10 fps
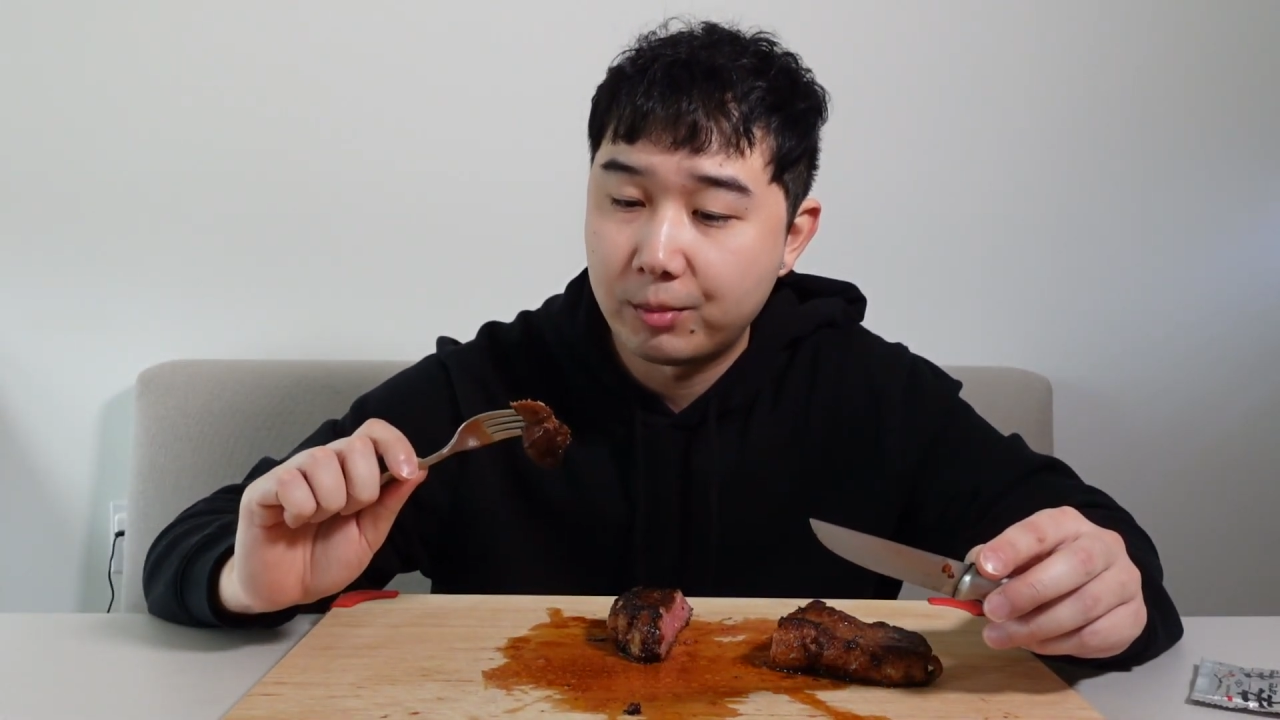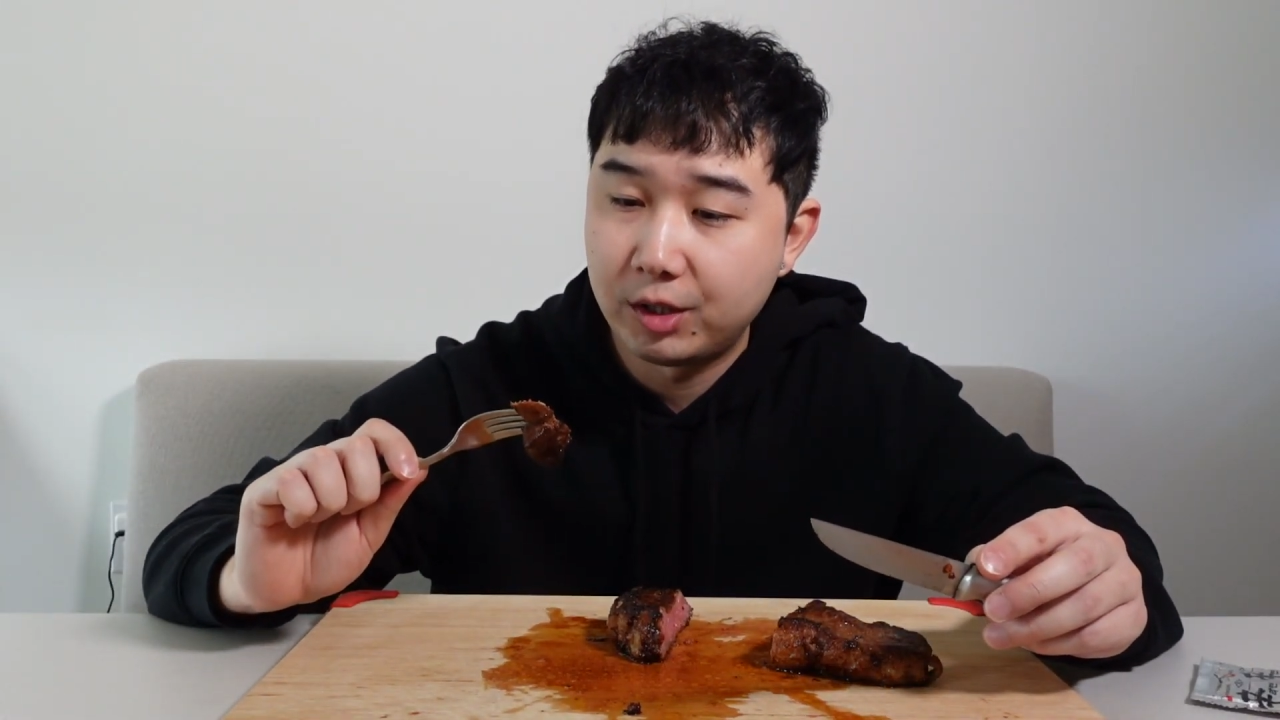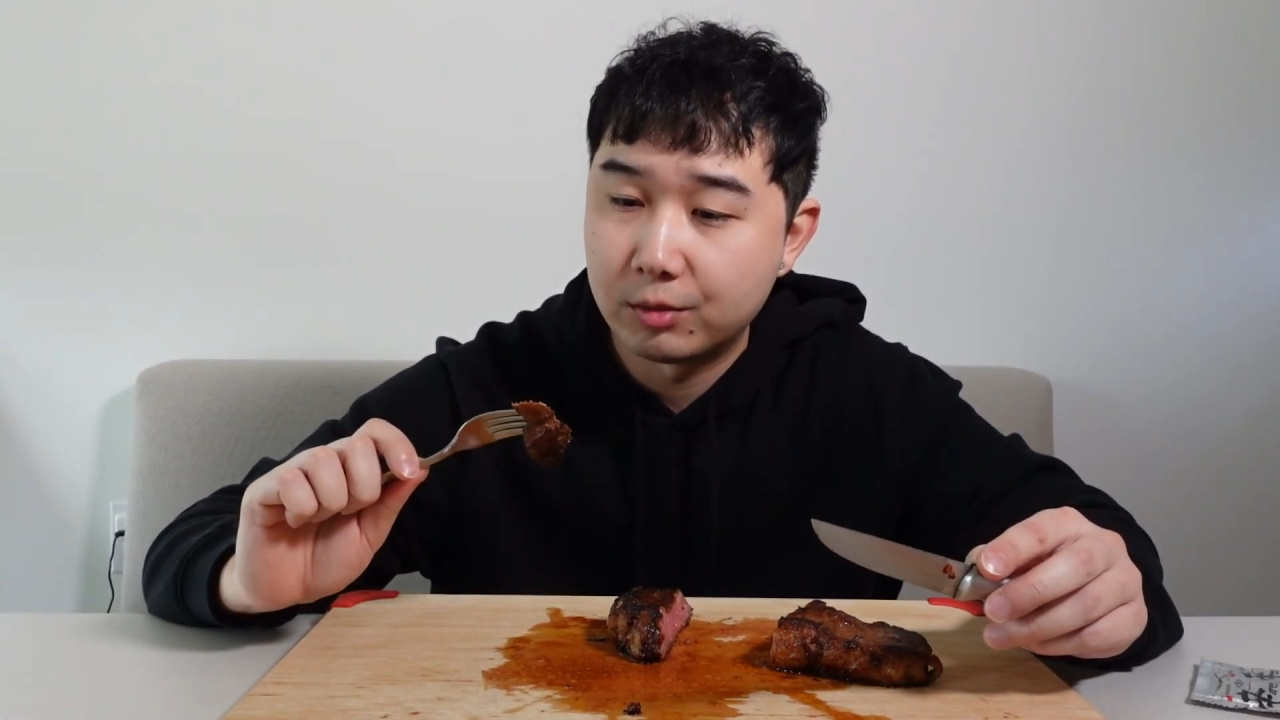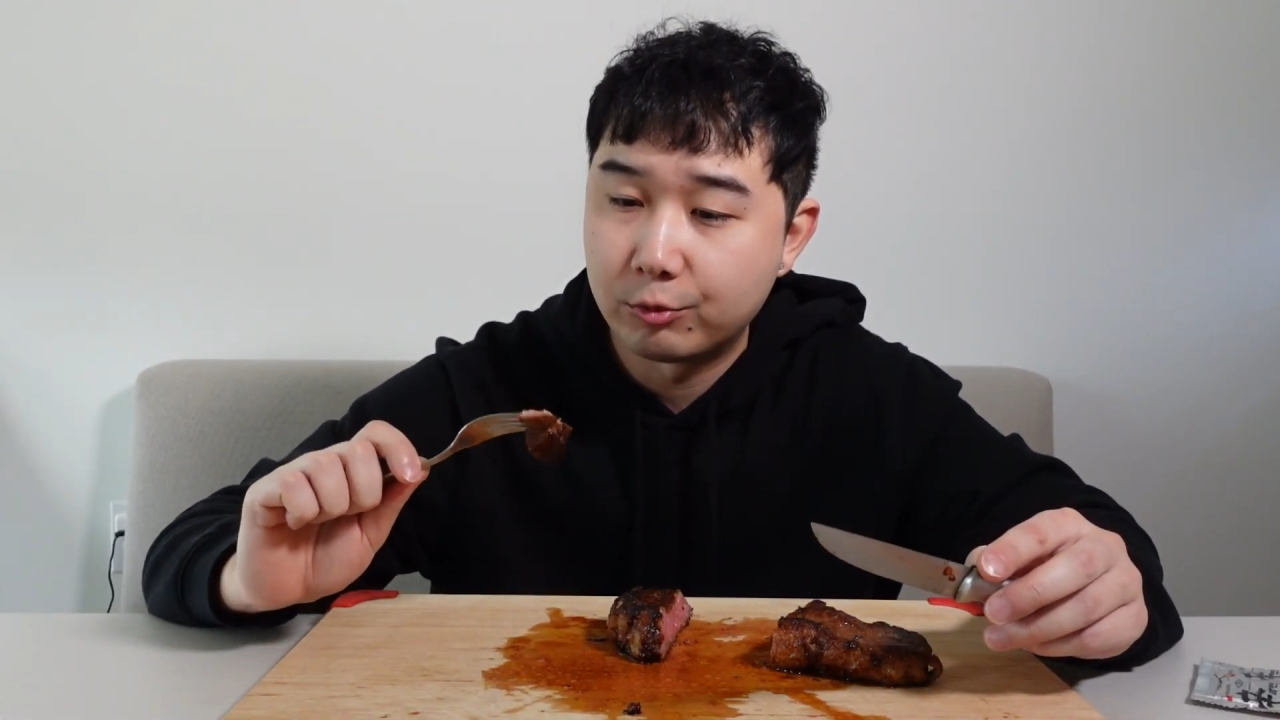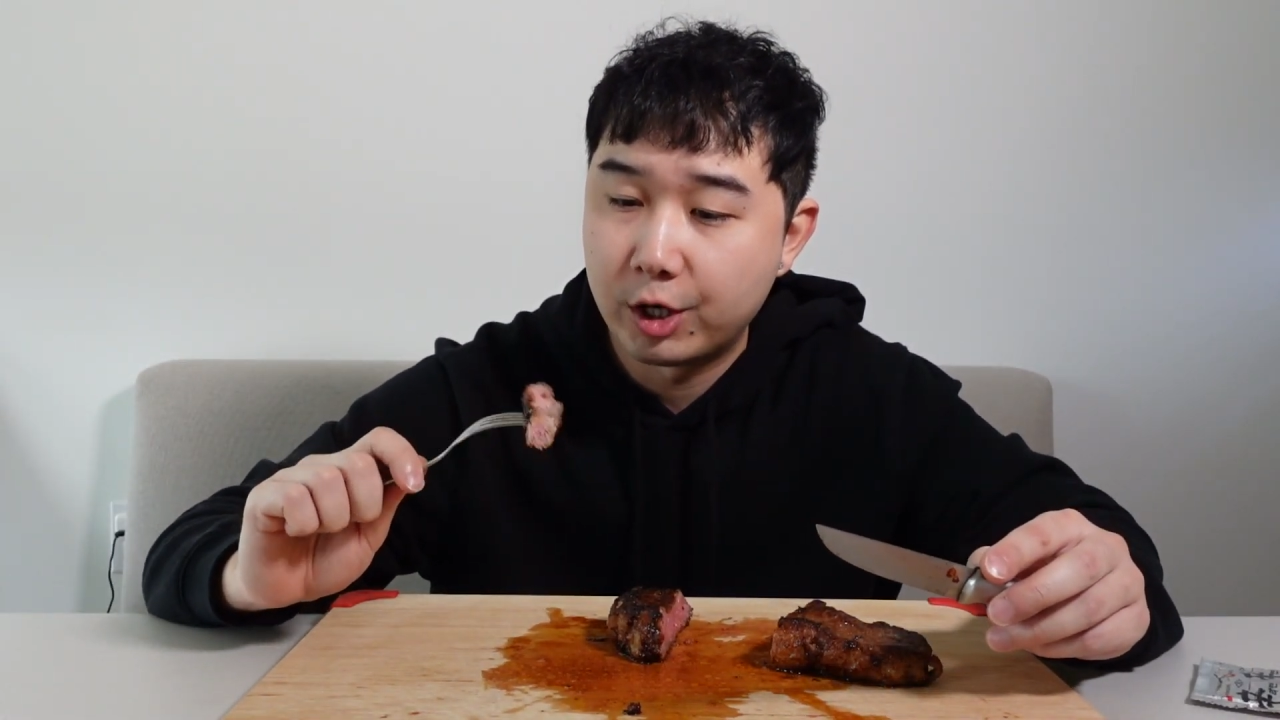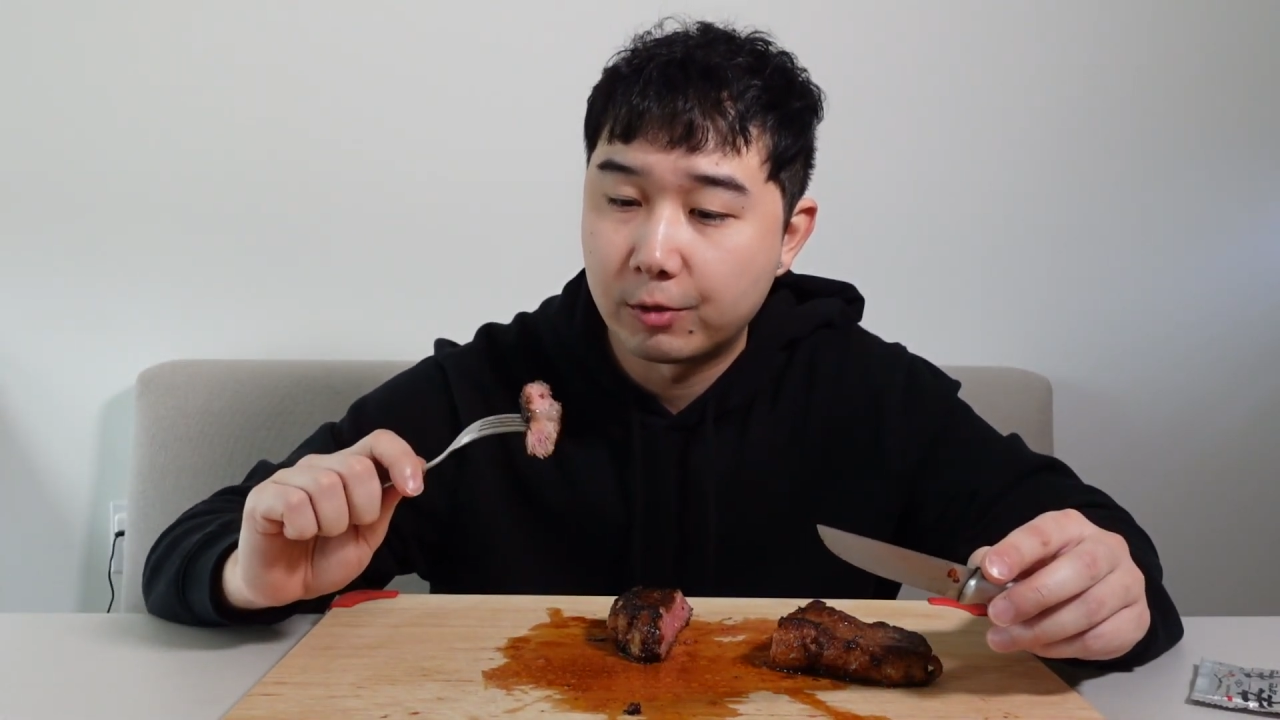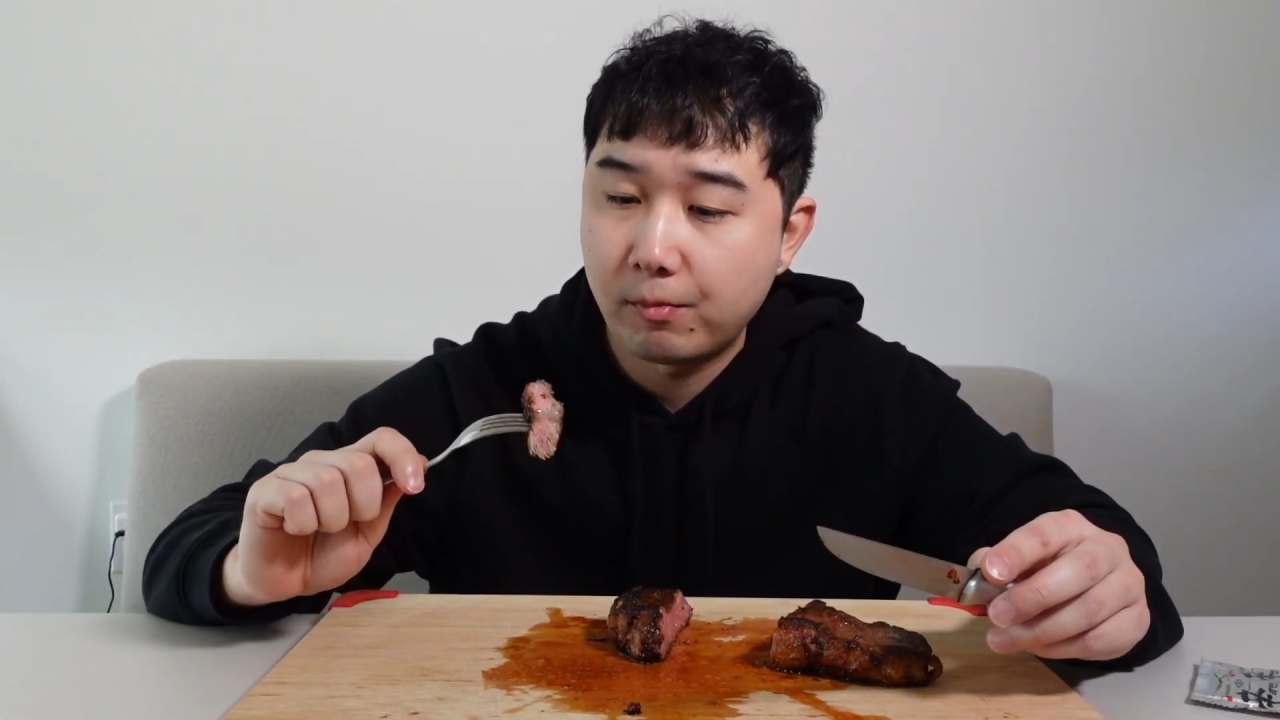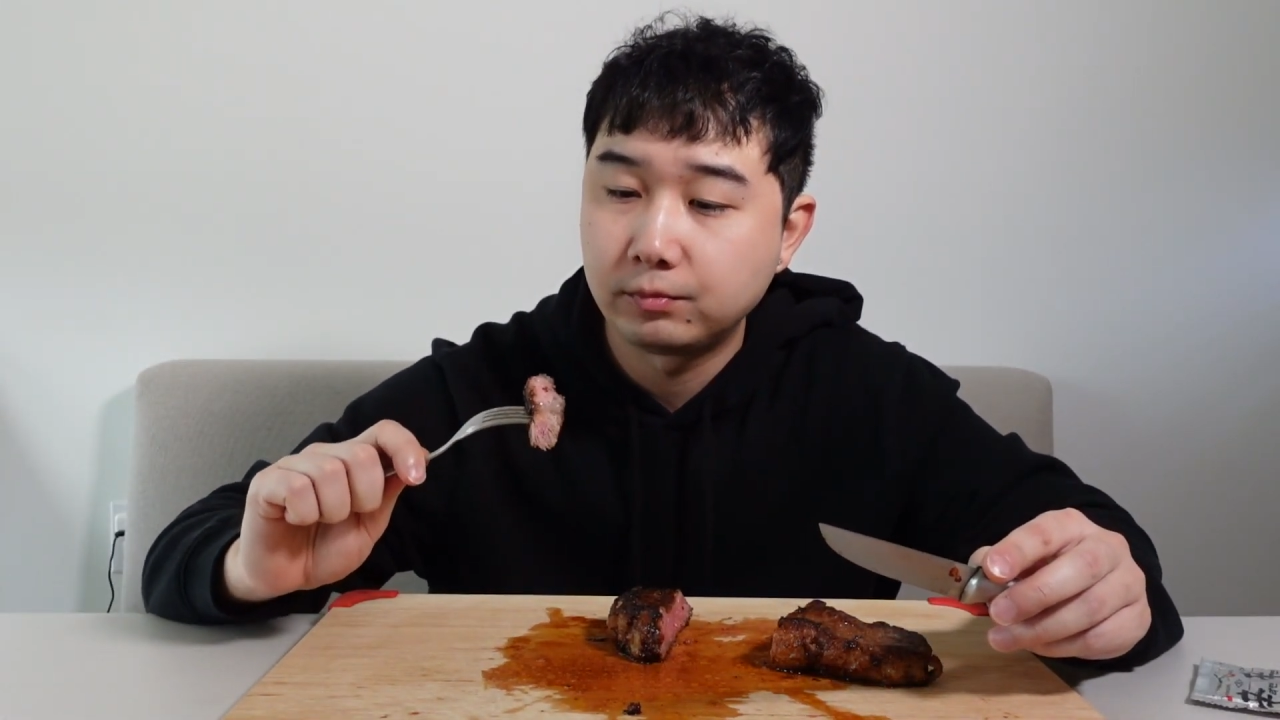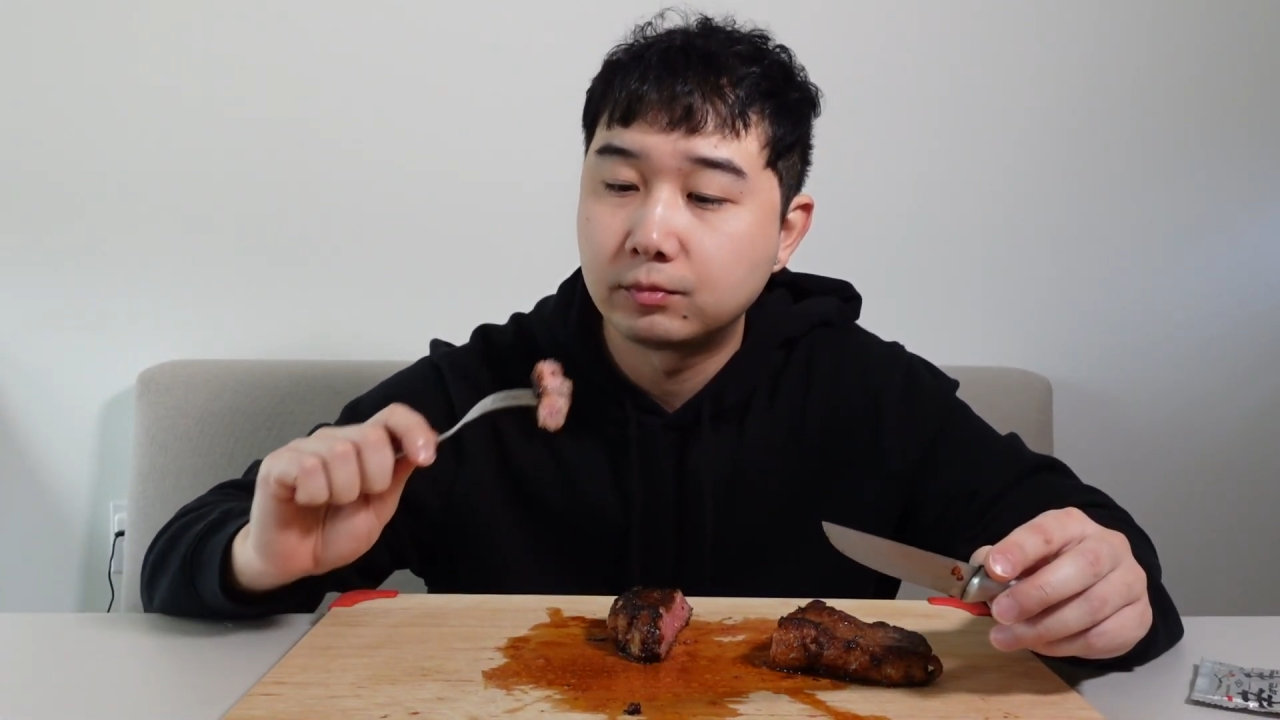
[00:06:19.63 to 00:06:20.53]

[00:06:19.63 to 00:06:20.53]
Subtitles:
medium rare.